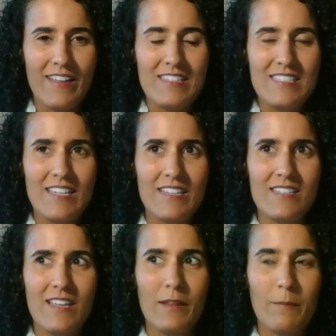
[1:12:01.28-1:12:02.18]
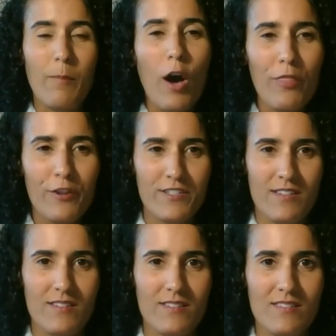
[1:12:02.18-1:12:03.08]
It
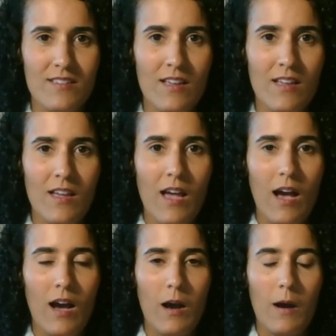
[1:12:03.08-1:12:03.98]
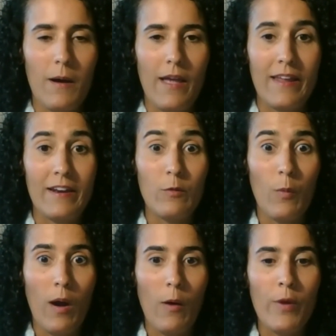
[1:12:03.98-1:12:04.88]
bothers us.
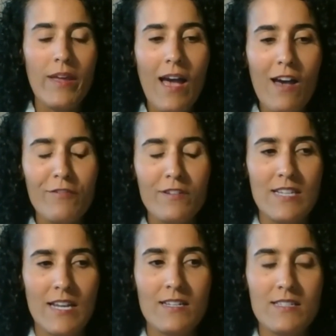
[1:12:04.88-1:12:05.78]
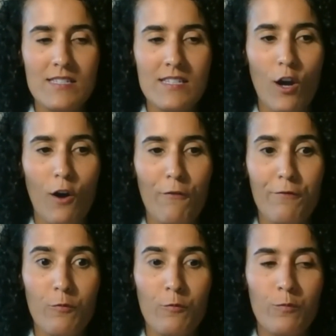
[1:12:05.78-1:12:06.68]
And we have a tendency of
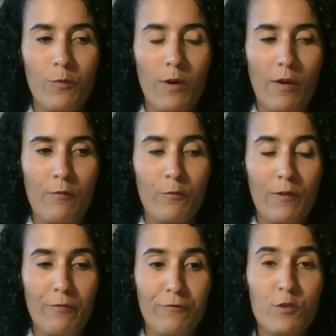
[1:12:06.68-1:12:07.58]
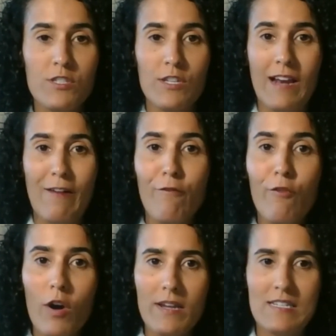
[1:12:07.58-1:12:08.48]
refusing,
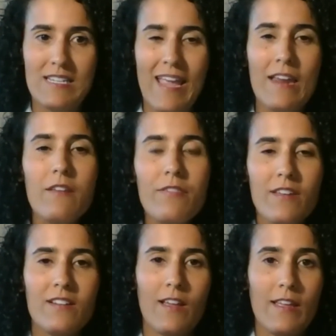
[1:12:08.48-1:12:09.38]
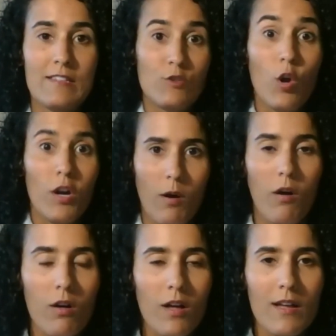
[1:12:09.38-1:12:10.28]
avoiding anything. It's
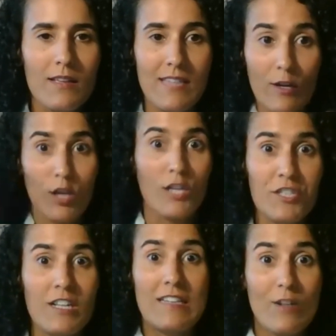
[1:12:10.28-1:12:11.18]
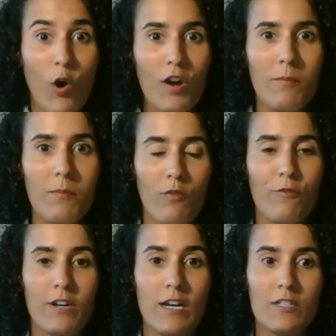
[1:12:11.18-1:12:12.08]
normal, psychologically normal
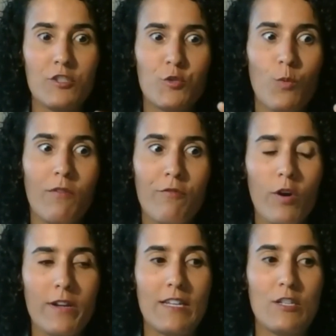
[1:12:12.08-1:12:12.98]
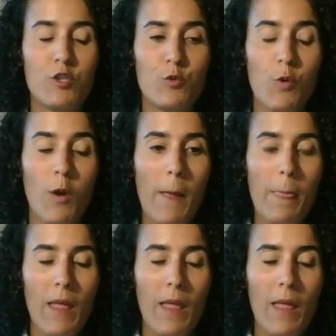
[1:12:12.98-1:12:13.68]
for us to avoid and to